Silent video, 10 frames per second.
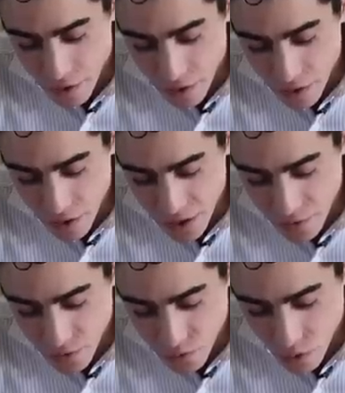Uh, I
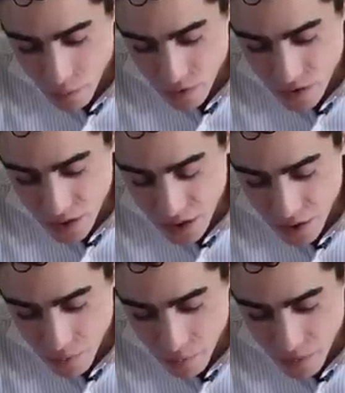have a
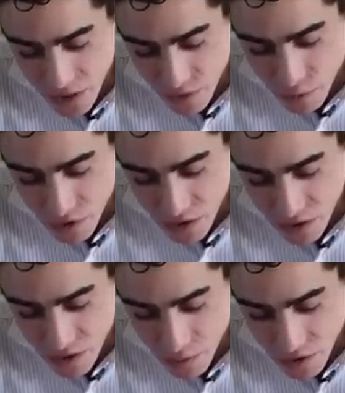4%
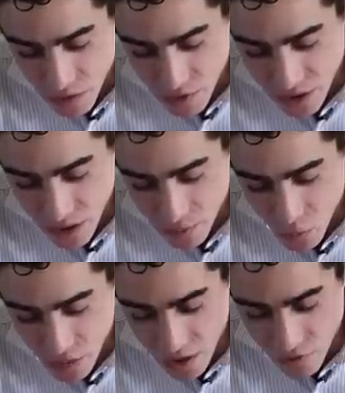BFP. Sometimes I get up
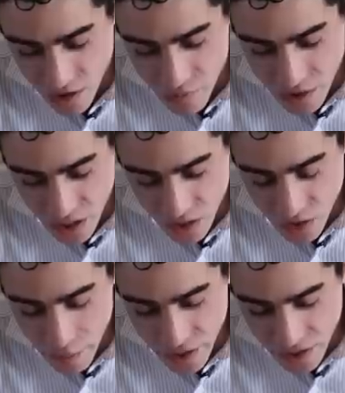to 185, but then I
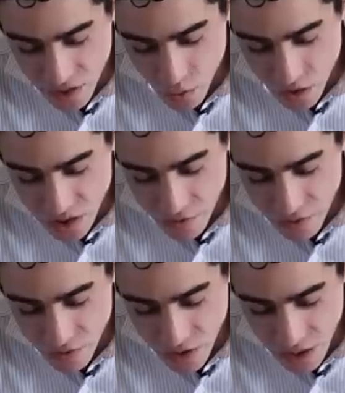drop back down to
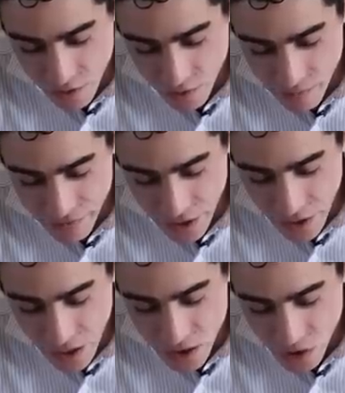175.
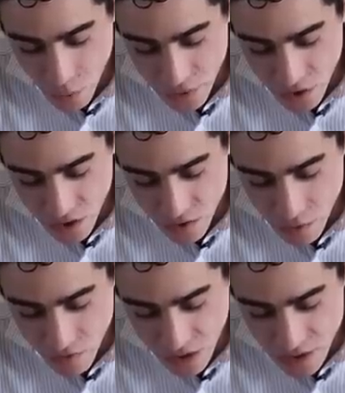Just hoping you give
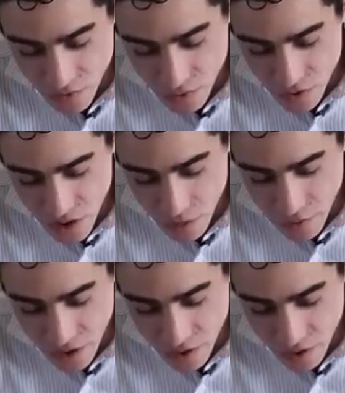some advice on foods that will
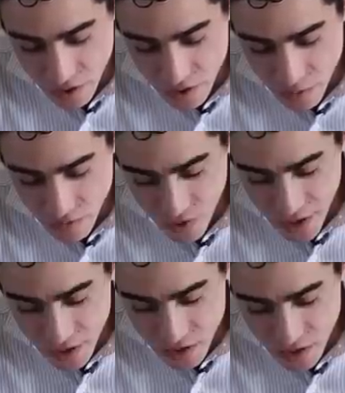make some
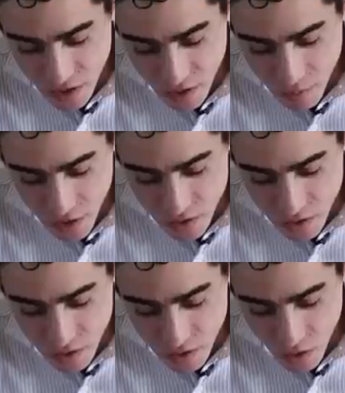fat stick and
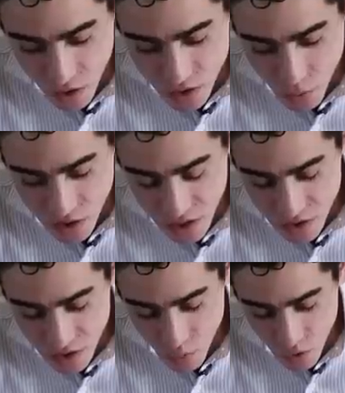muscle also
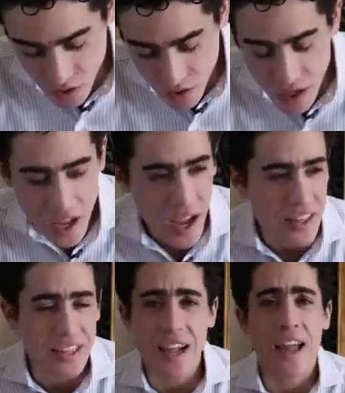without the sun weight loss.
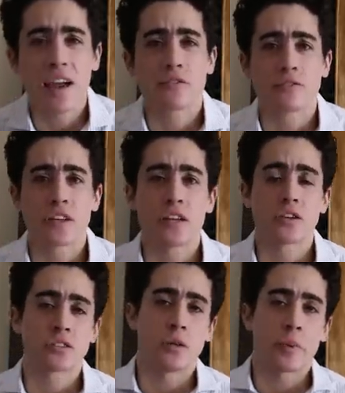I think I have
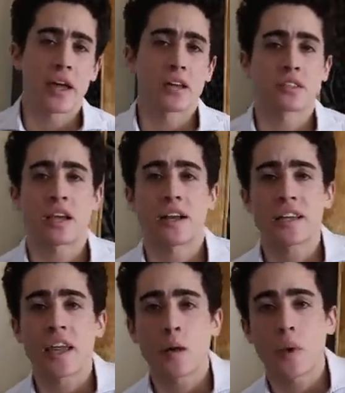videos in the past on how
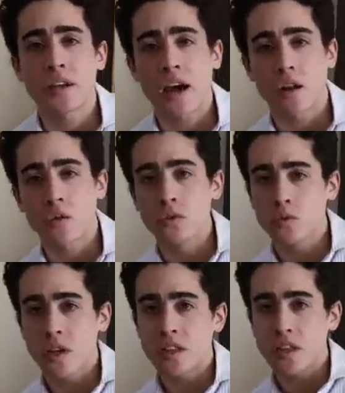to gain weight and how to
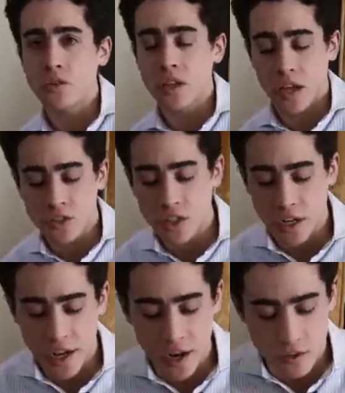lose weight that you can
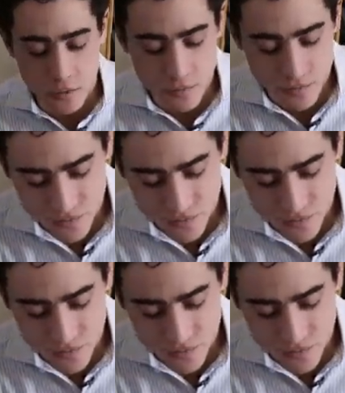check out